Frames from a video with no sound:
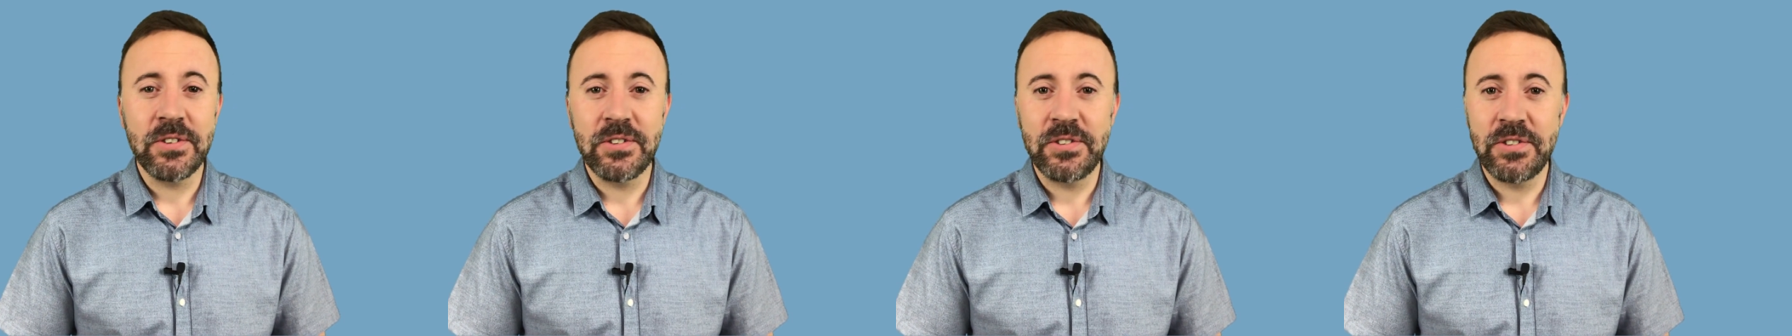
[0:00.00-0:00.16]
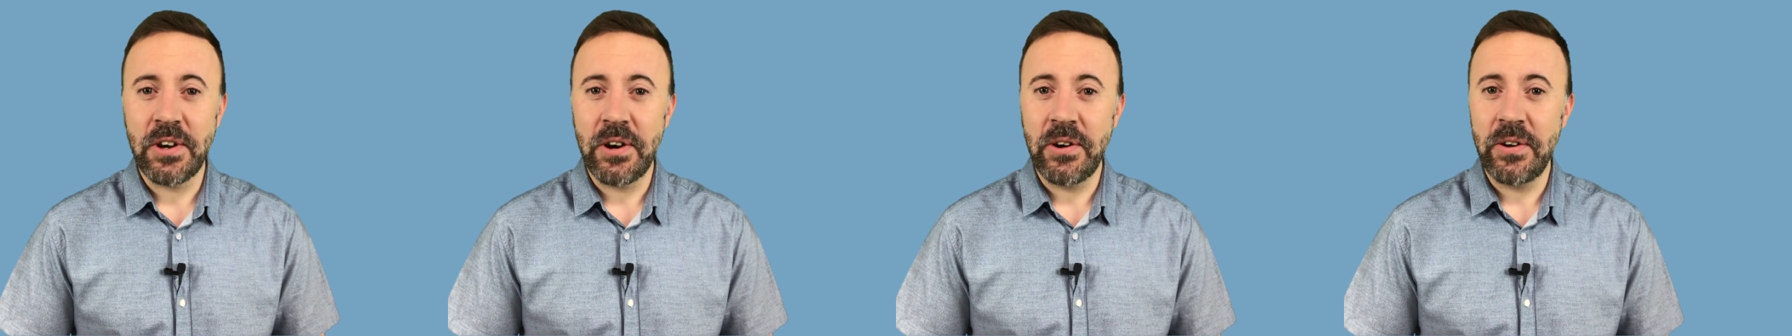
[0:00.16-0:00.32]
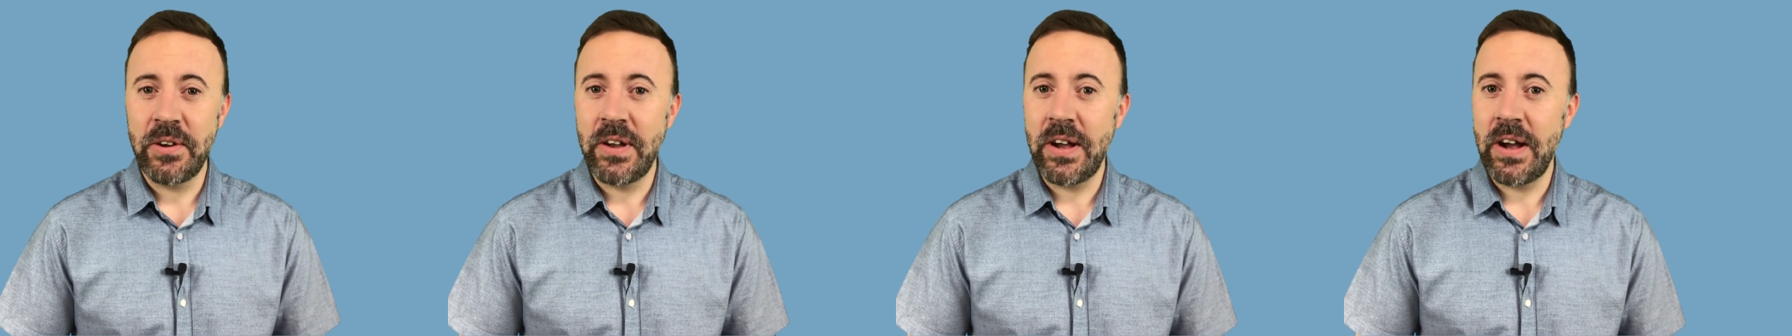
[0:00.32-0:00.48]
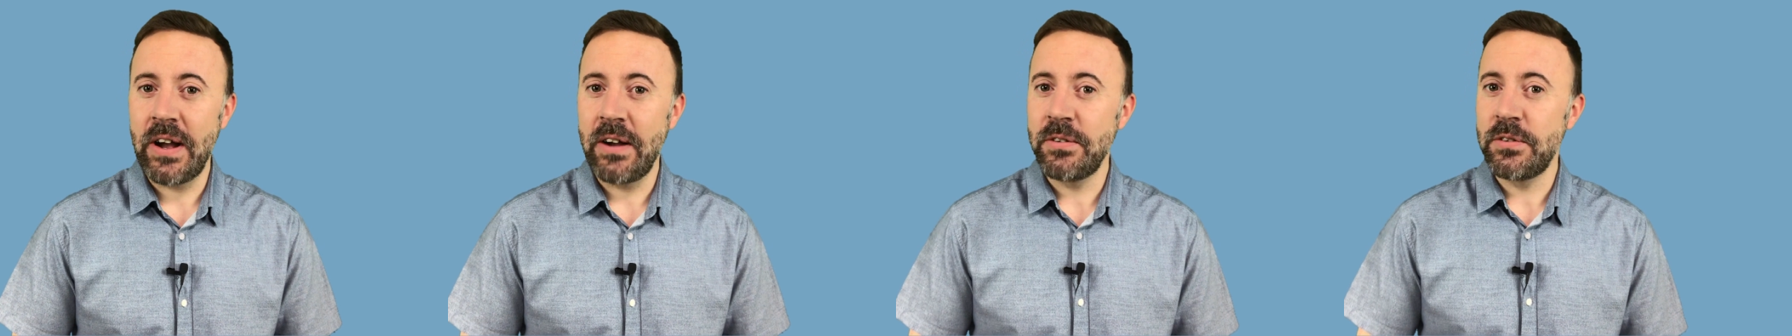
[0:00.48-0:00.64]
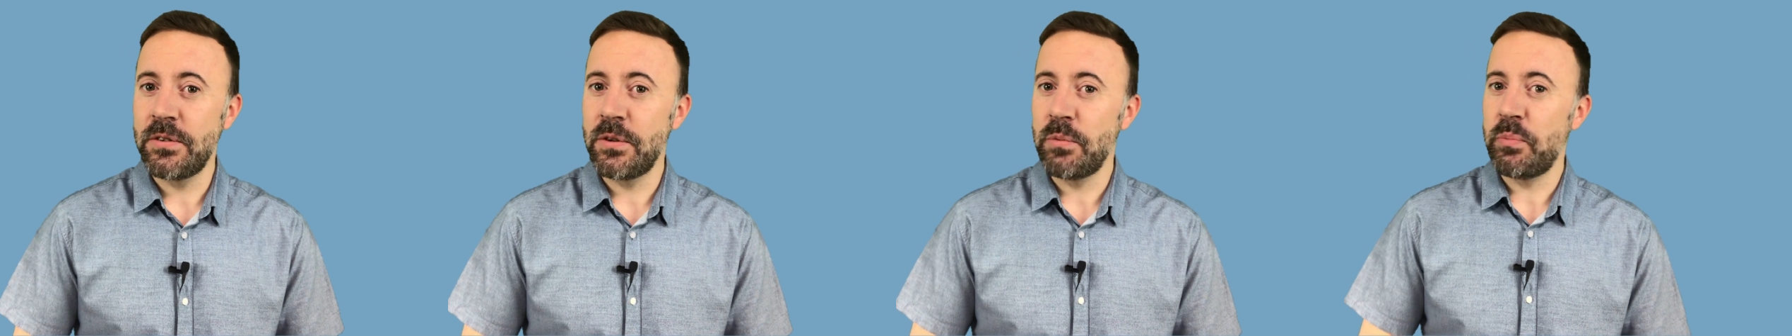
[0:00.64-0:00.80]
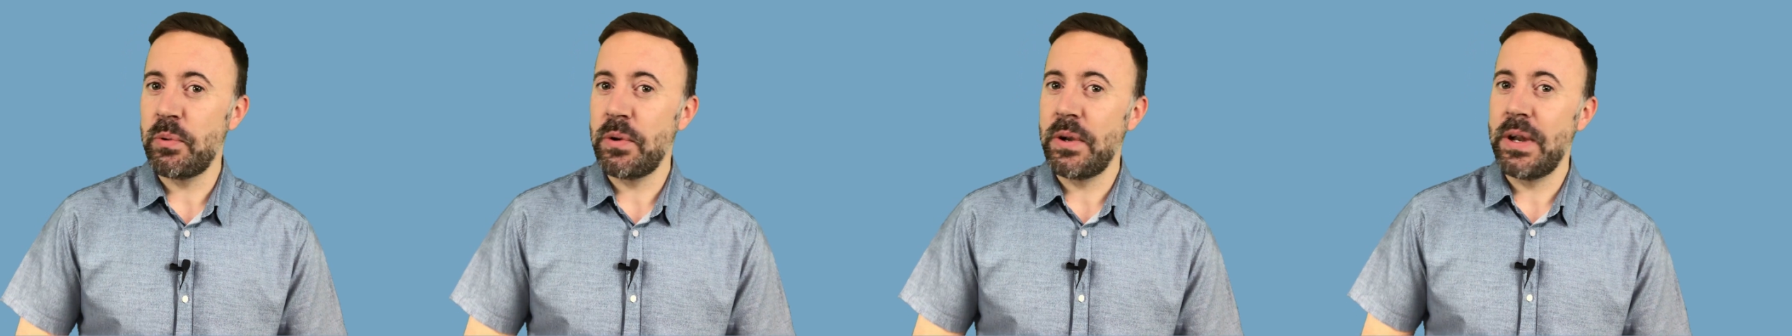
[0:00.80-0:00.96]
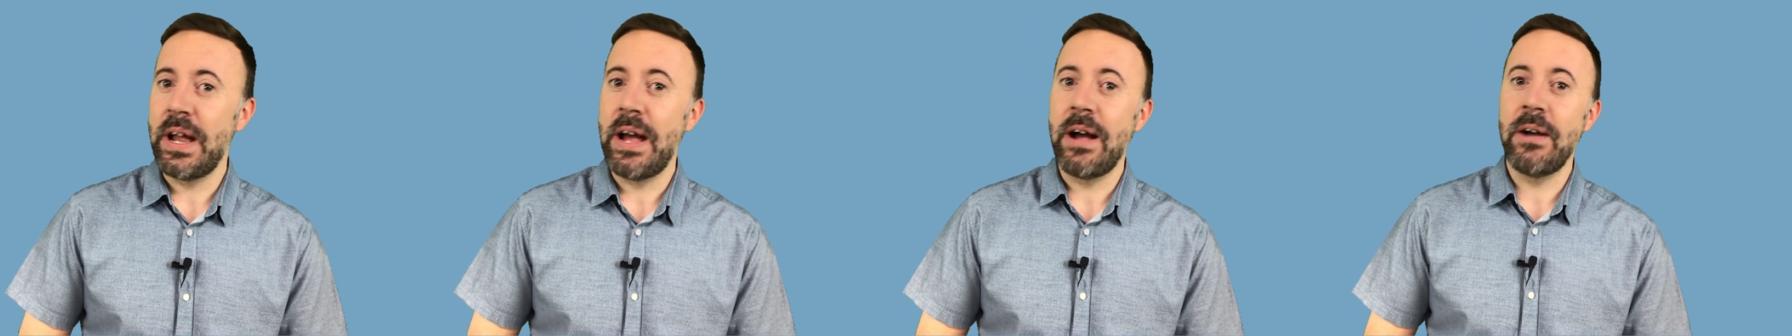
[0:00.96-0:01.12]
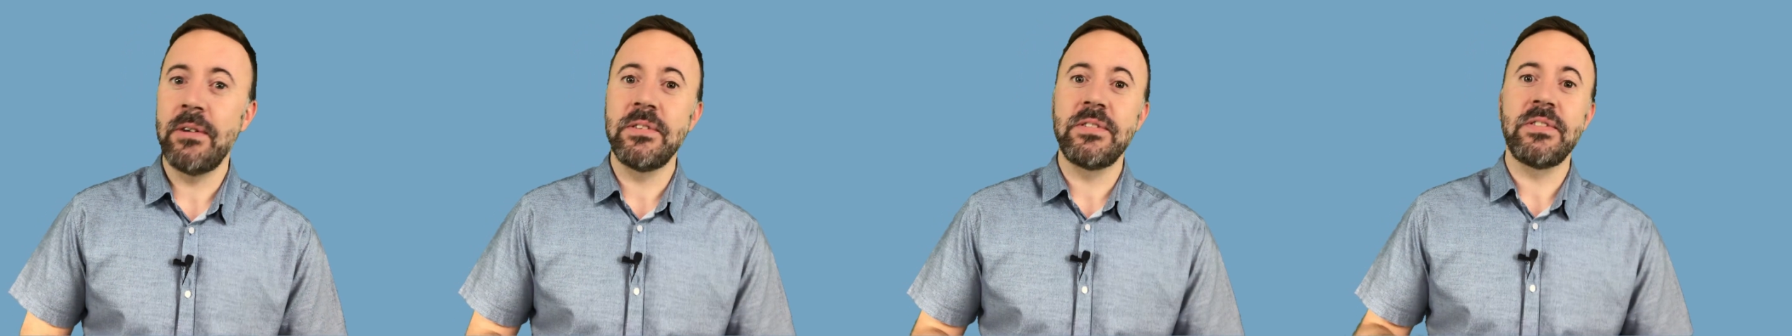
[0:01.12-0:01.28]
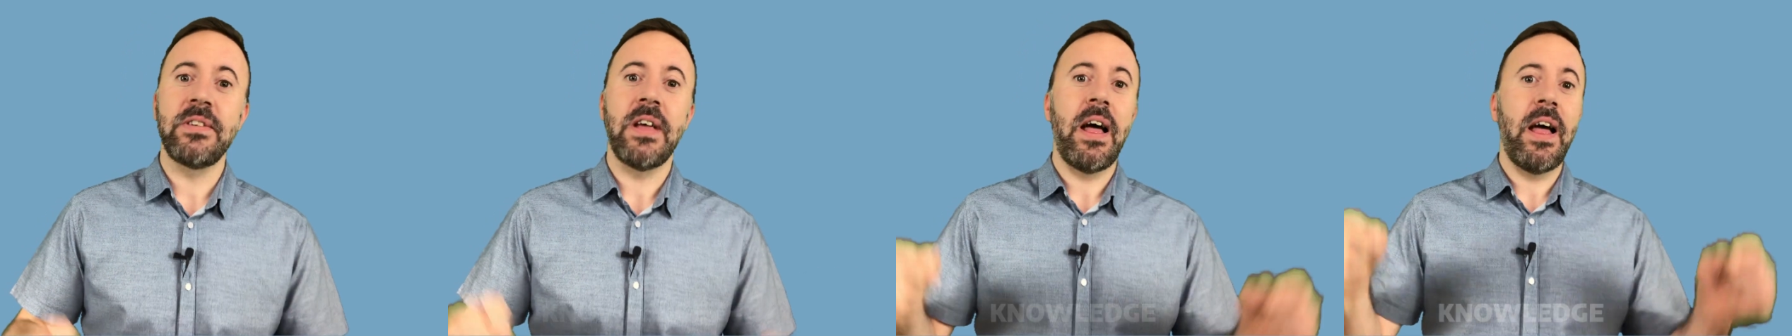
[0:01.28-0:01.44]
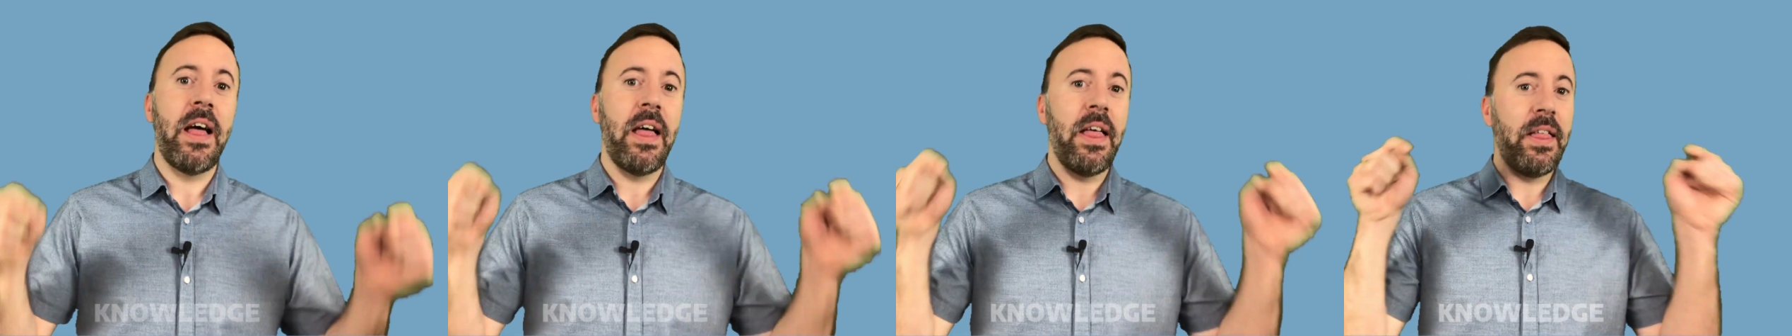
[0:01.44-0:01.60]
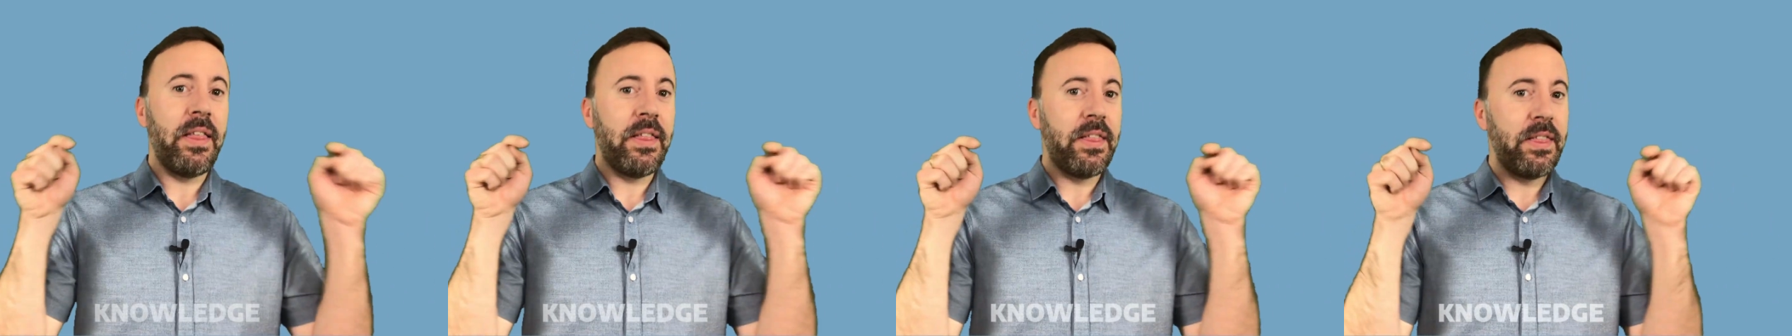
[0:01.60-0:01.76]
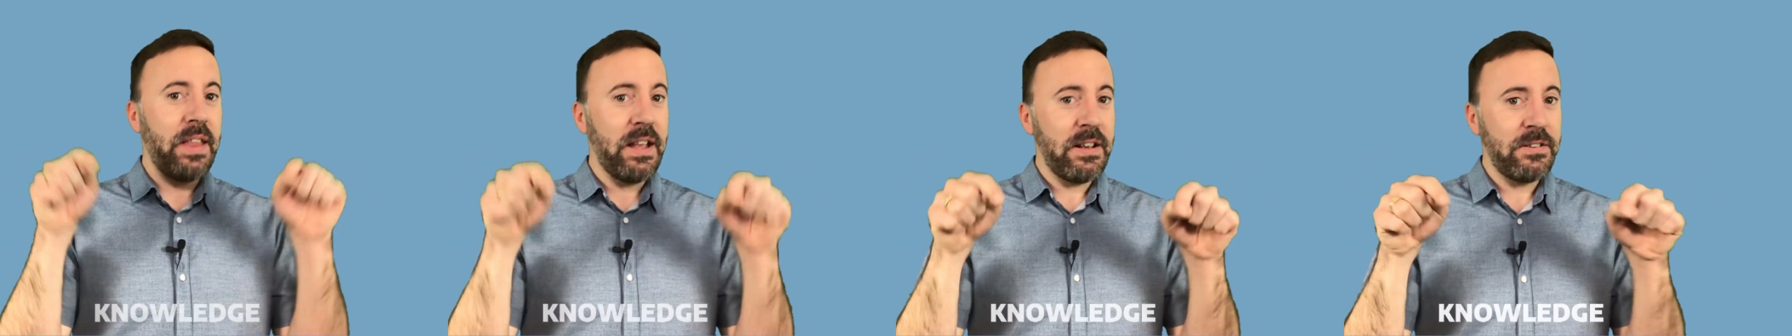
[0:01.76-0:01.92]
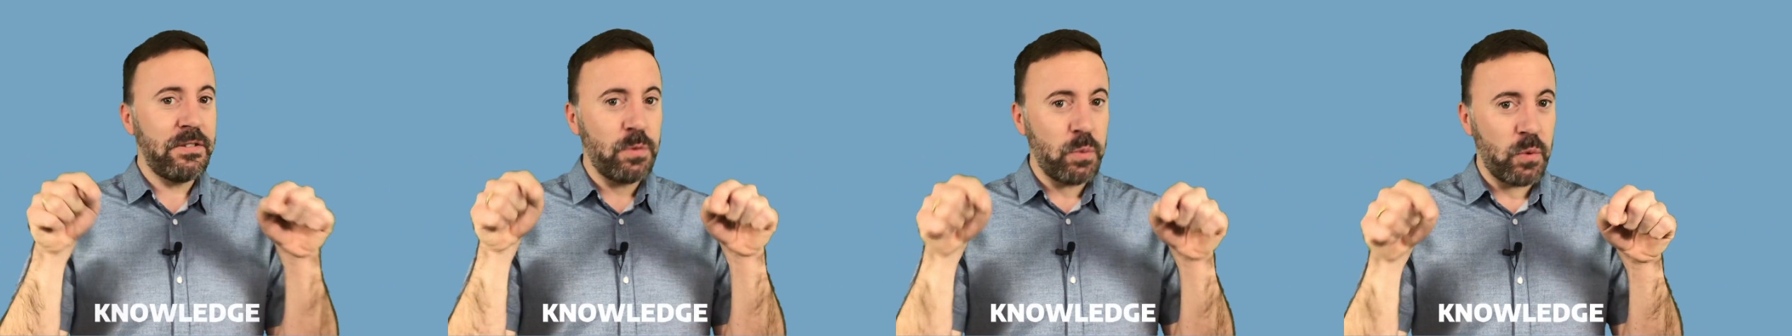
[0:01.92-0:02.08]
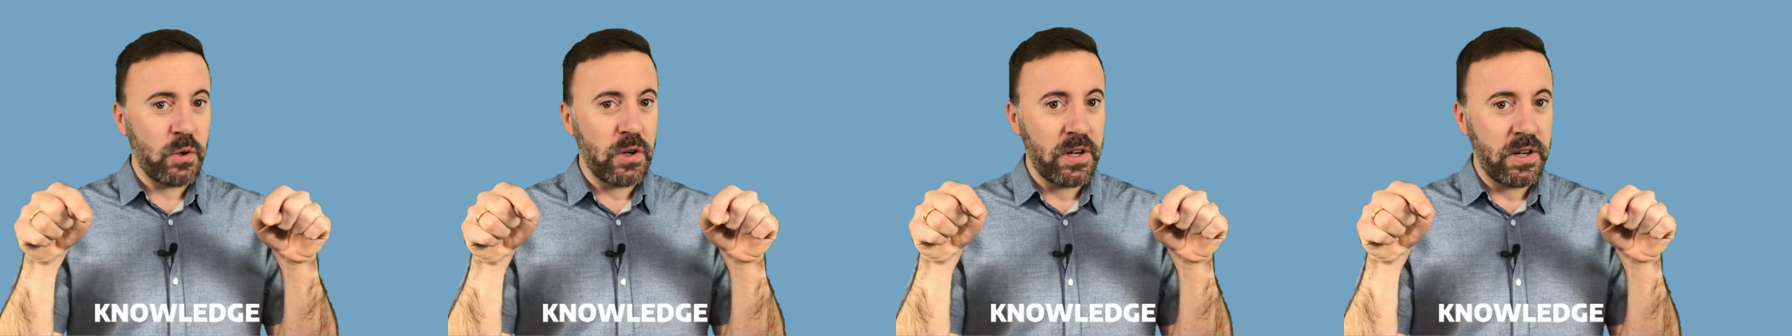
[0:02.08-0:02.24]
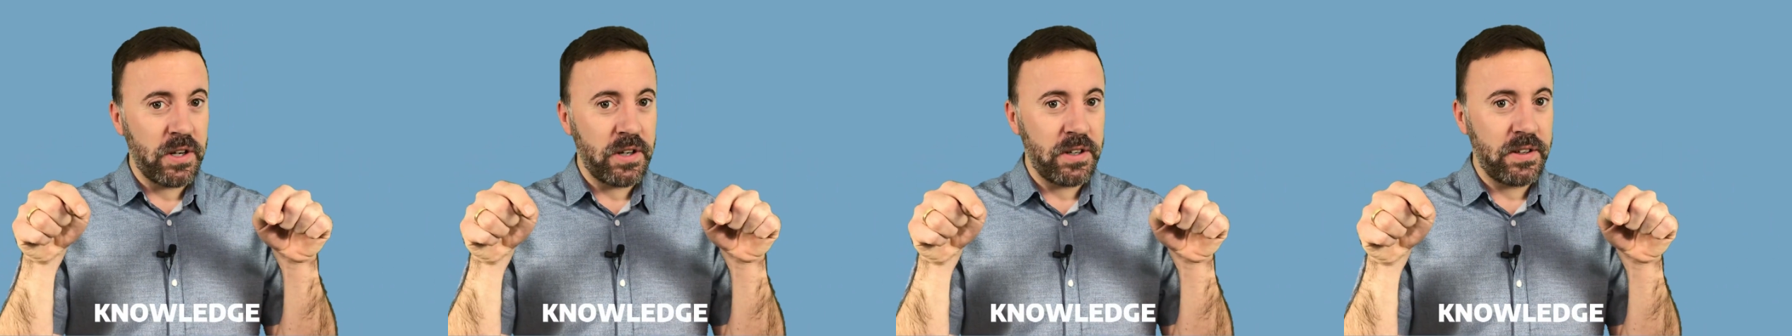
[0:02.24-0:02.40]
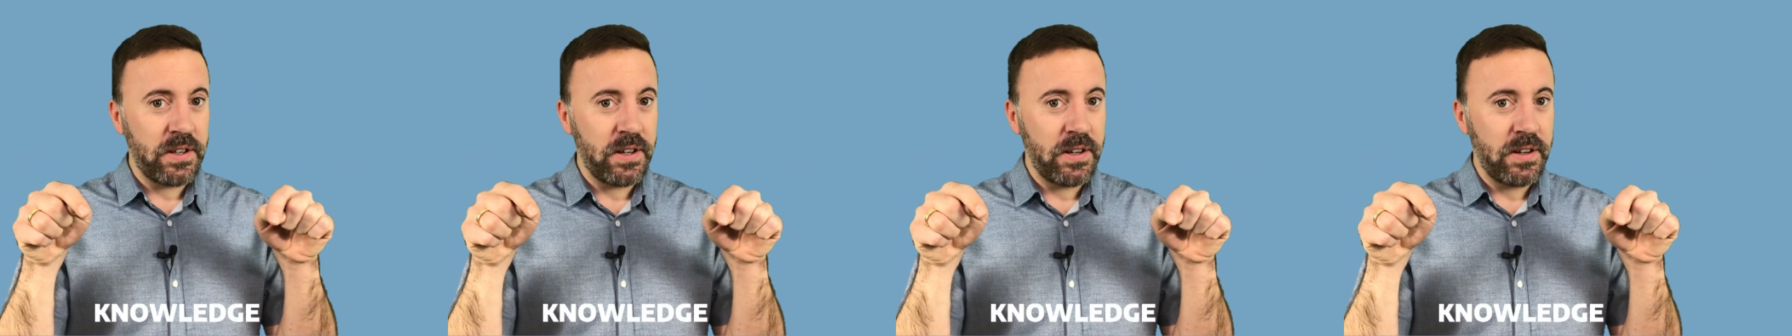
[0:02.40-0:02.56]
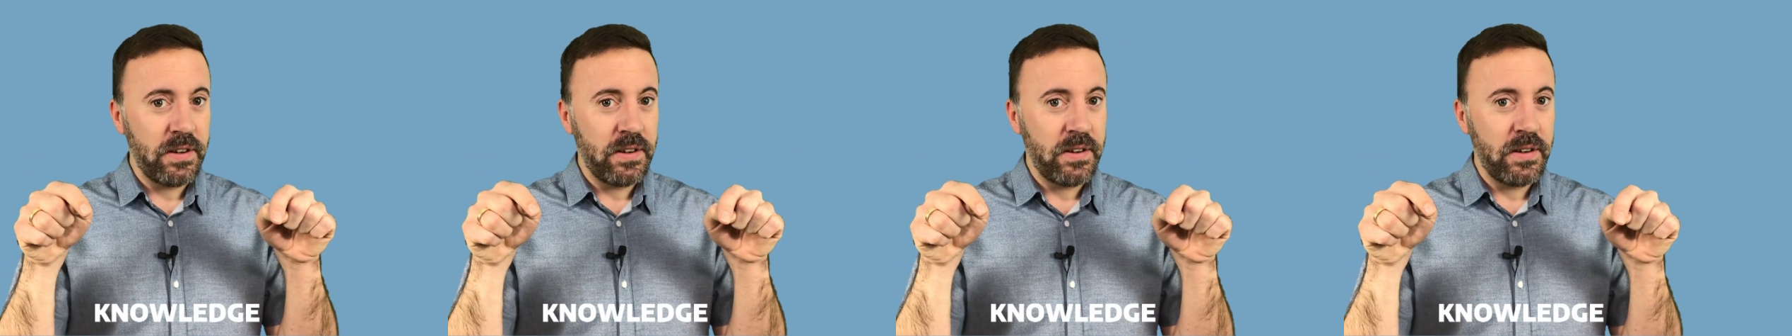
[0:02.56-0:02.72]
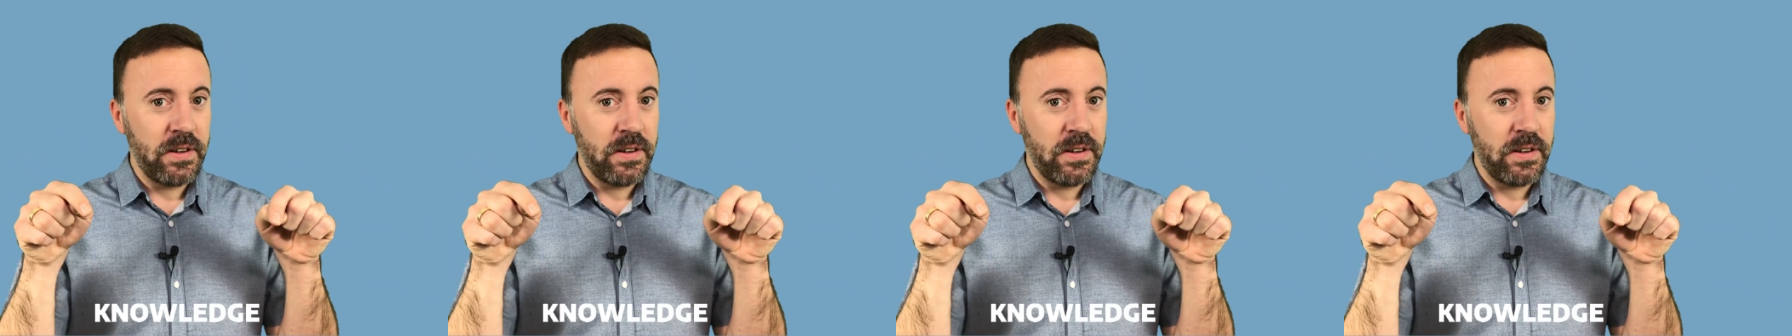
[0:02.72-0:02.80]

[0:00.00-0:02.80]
to show you how to pronounce this word